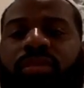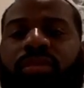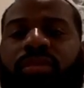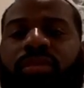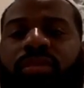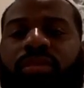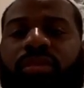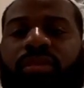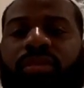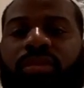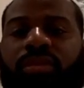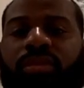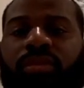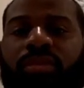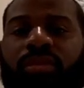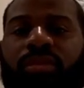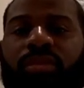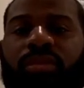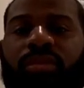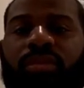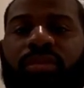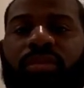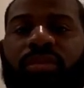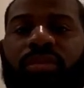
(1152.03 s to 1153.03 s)

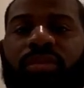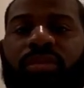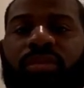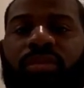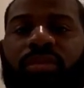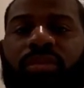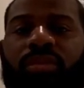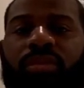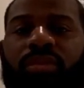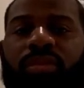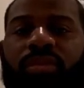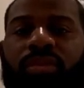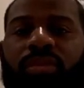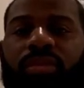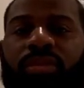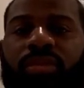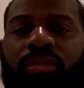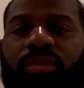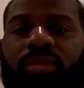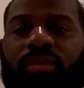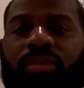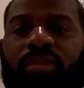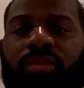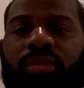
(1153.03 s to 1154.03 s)

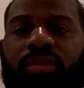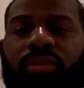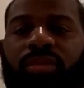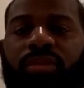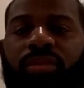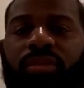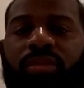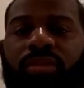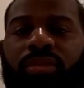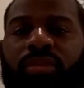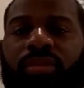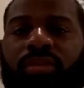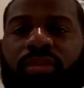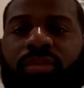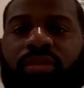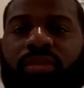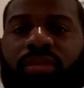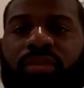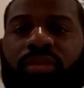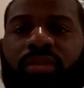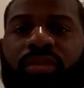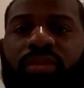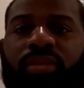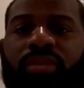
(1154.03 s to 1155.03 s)

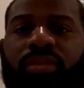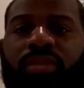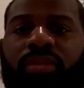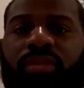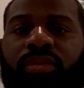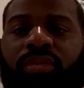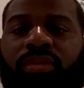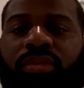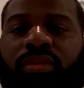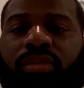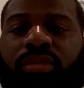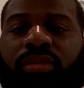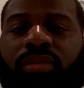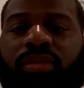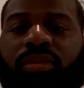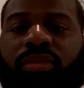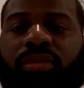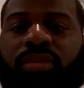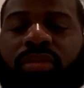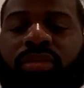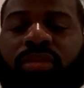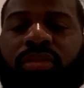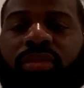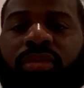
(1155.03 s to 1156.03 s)

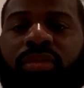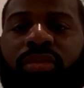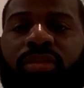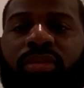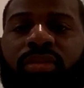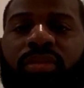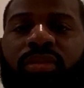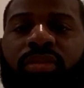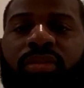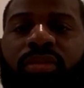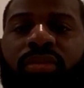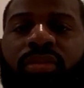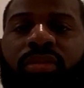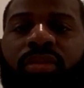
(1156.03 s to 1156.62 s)
This person isn't speaking.